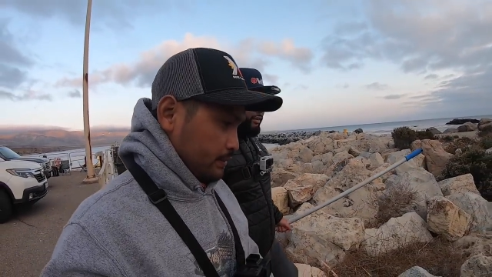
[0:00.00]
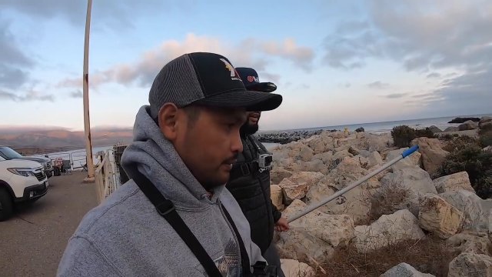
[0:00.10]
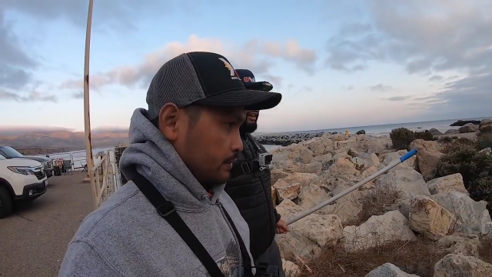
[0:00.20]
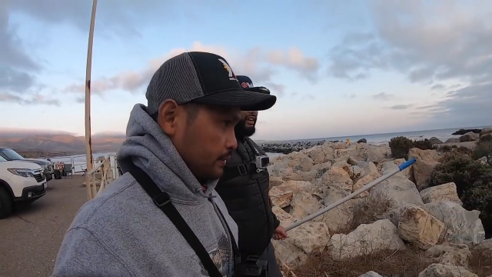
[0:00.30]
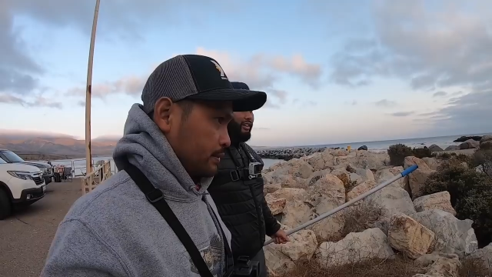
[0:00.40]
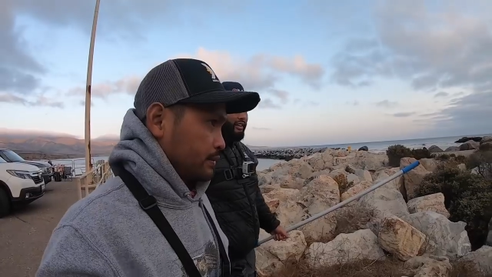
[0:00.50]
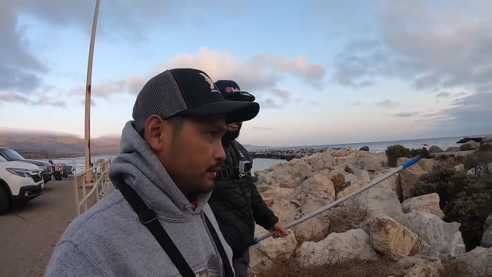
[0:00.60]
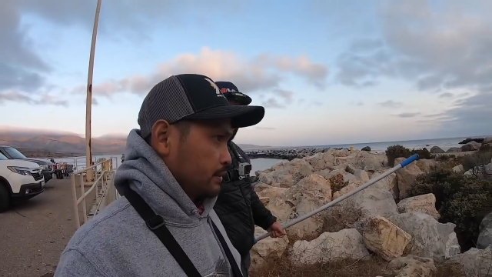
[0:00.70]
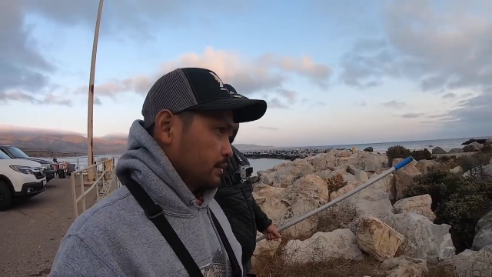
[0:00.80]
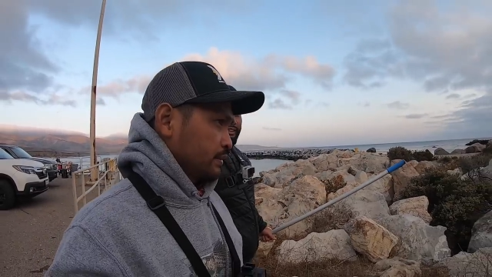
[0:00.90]
oh, right what? here is
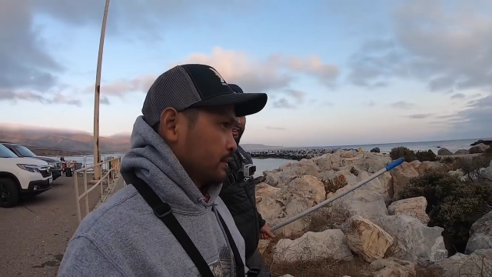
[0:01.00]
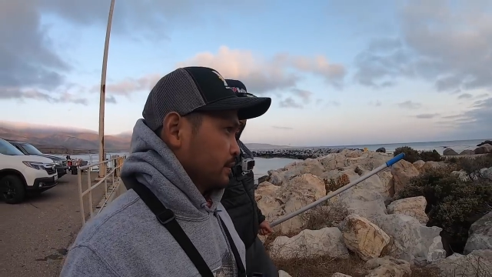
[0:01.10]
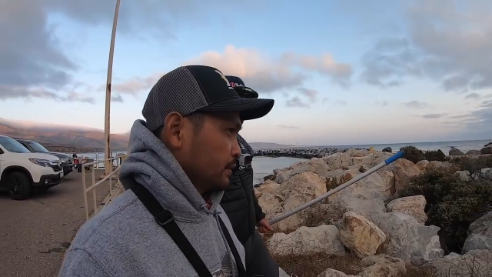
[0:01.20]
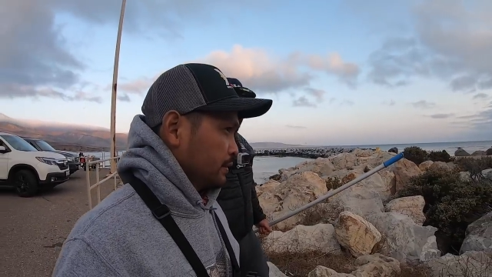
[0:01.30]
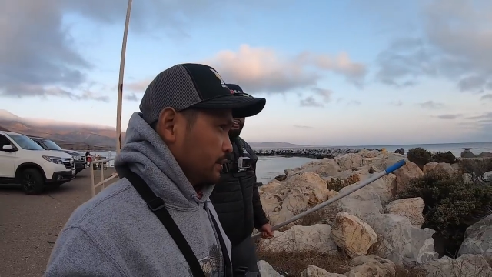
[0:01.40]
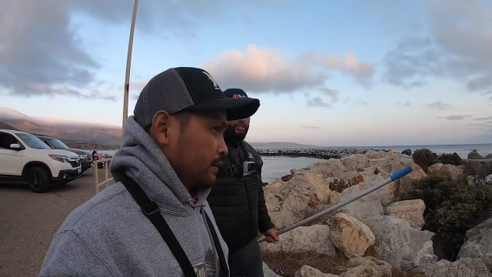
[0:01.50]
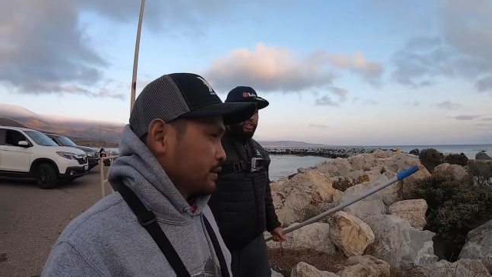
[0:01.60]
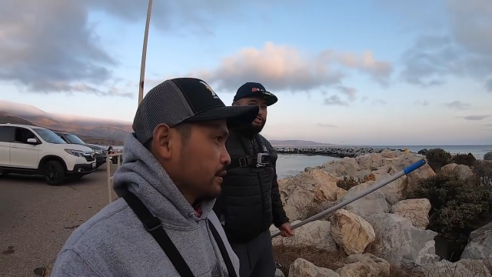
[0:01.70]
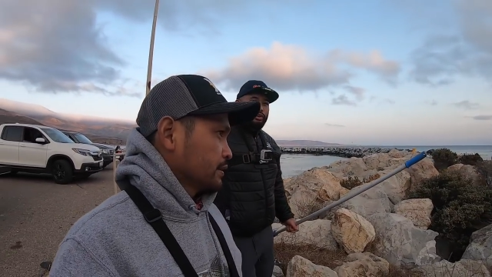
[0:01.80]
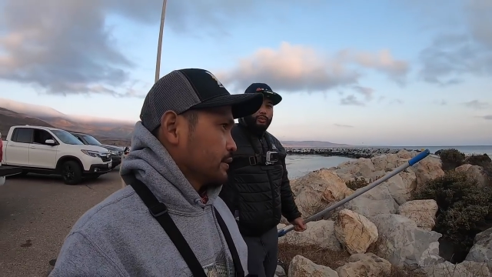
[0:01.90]
mainly just
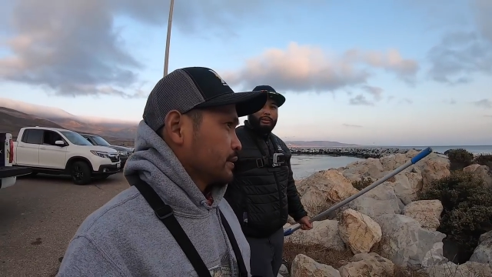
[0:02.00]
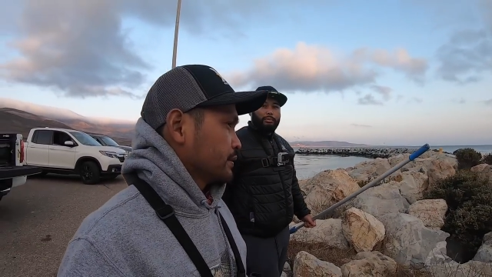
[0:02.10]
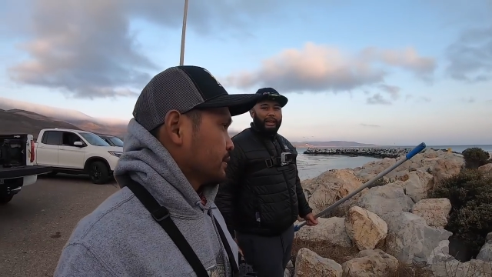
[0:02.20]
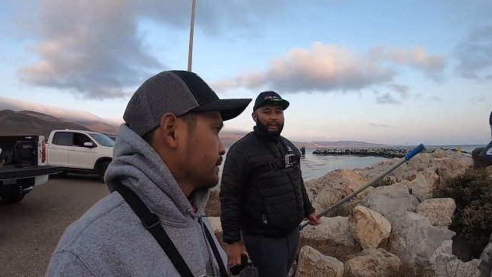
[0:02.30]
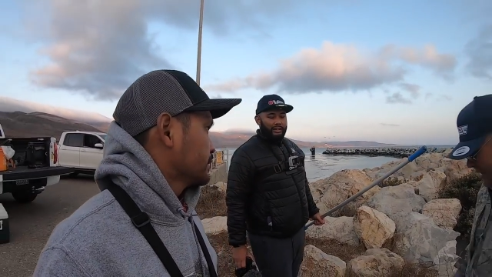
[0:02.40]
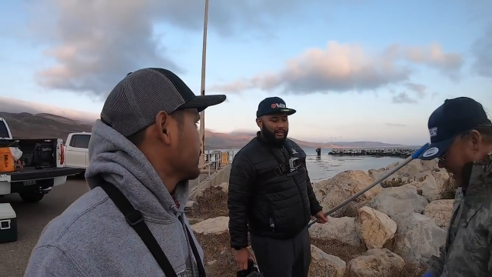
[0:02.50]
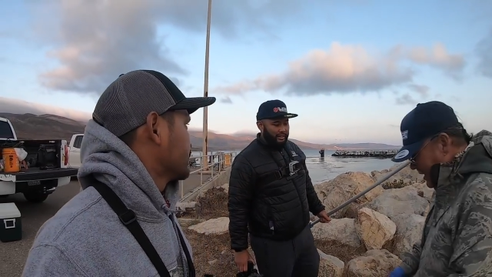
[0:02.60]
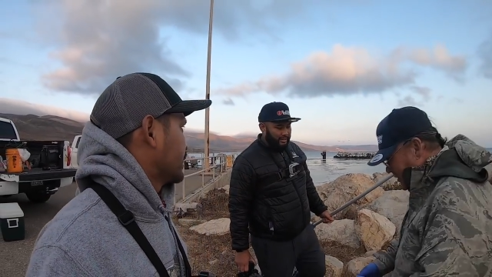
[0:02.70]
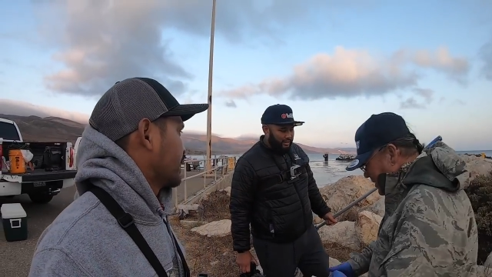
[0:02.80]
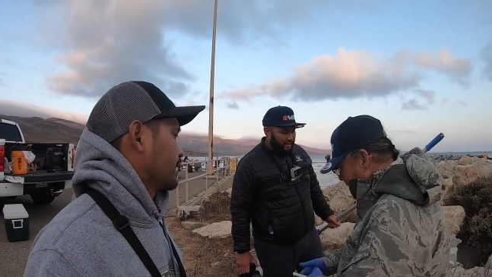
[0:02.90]
get, to rebait my gauge.
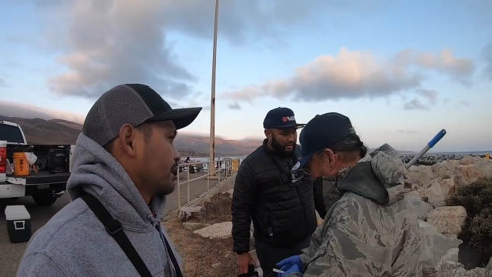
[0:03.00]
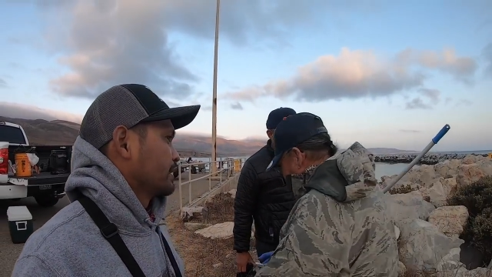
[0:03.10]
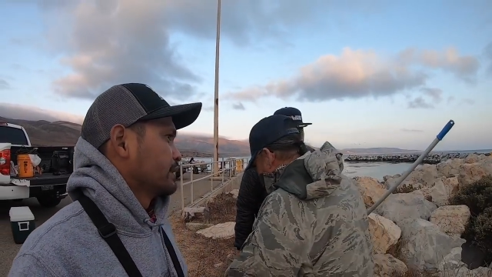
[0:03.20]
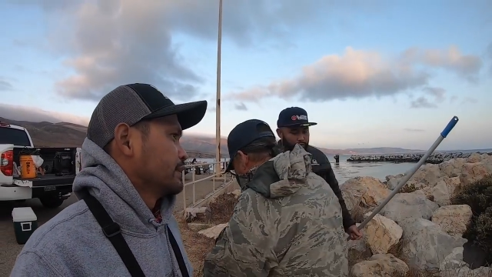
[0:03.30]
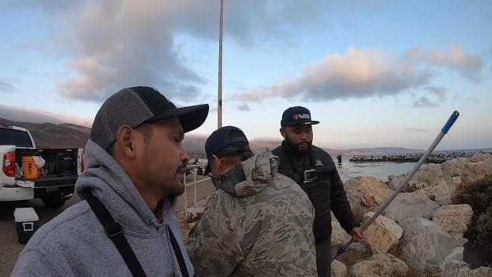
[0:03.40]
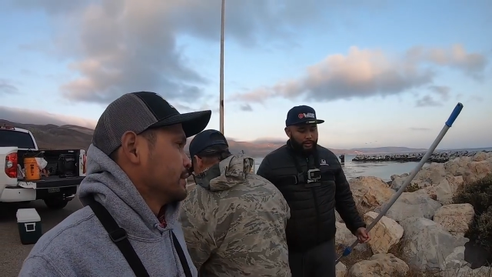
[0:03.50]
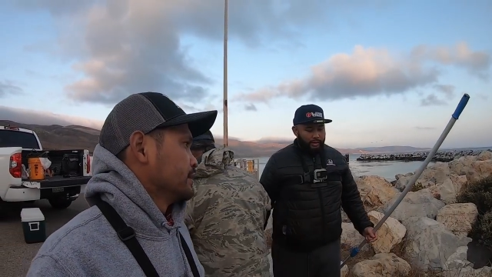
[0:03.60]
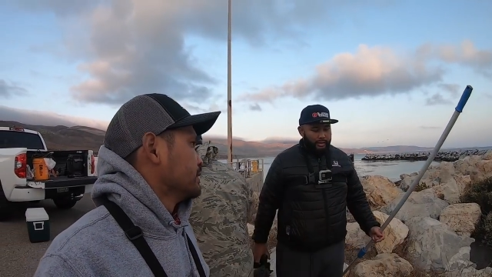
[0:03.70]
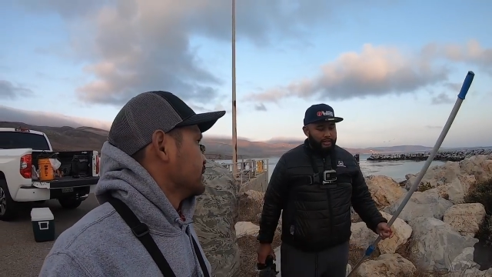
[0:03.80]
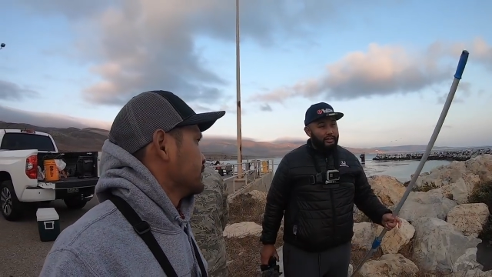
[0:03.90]
Yeah, yeah. Because
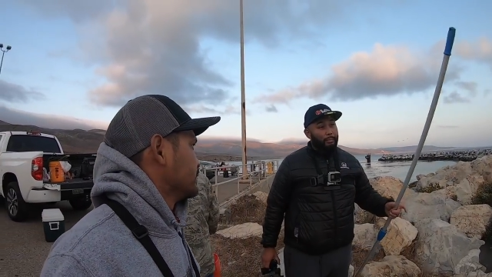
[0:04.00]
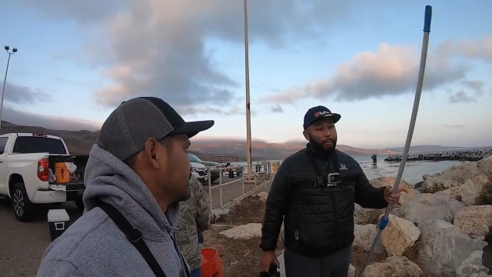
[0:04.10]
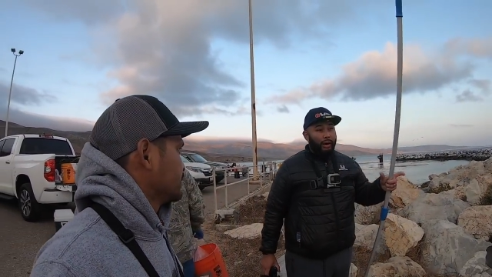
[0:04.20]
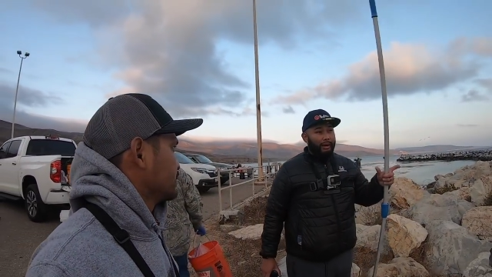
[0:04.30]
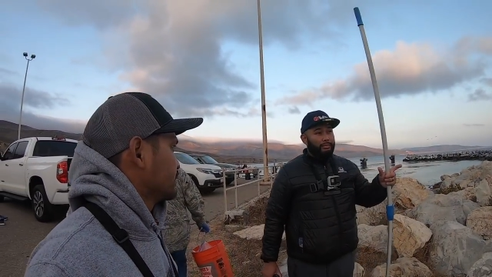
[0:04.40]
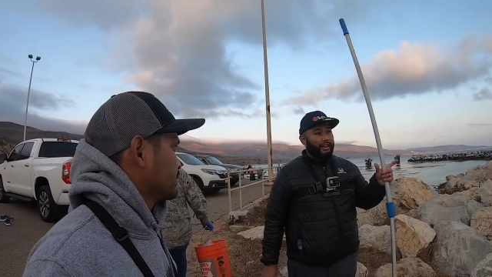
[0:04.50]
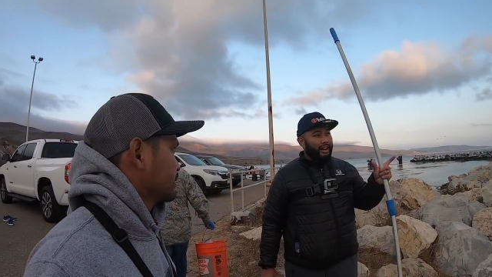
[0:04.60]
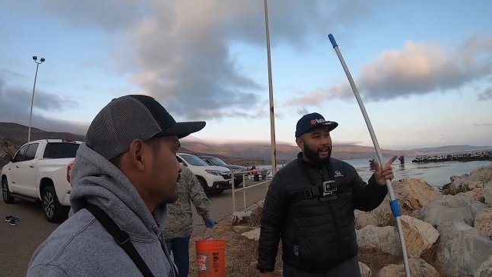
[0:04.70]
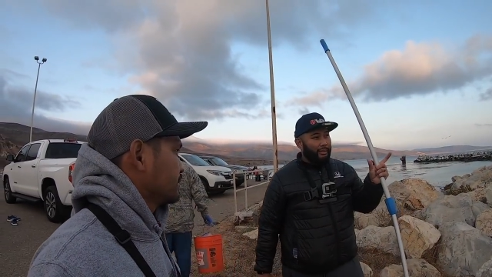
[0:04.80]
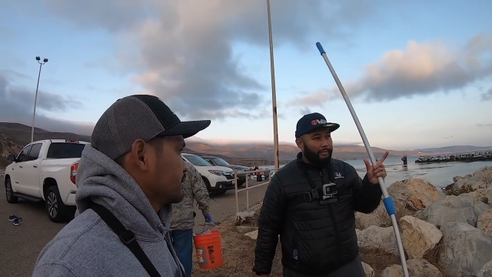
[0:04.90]
because the prime
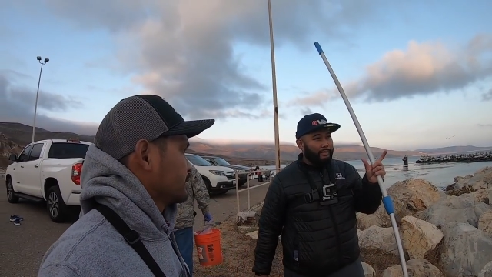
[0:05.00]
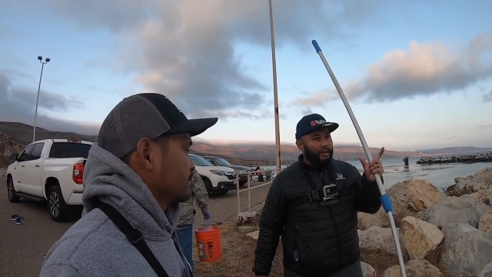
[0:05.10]
time